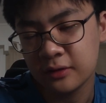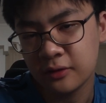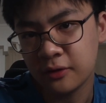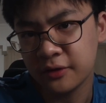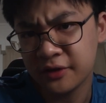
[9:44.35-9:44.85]

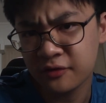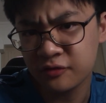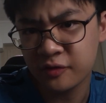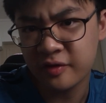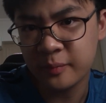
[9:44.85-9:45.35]
on the 3rd of
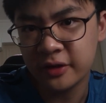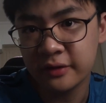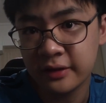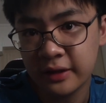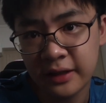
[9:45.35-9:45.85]
November
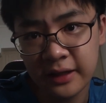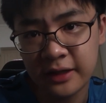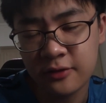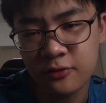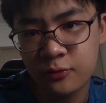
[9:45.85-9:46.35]

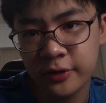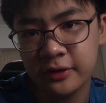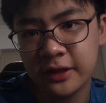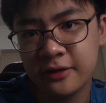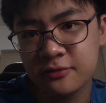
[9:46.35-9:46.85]
and throughout your
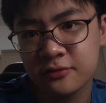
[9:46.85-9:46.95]
life,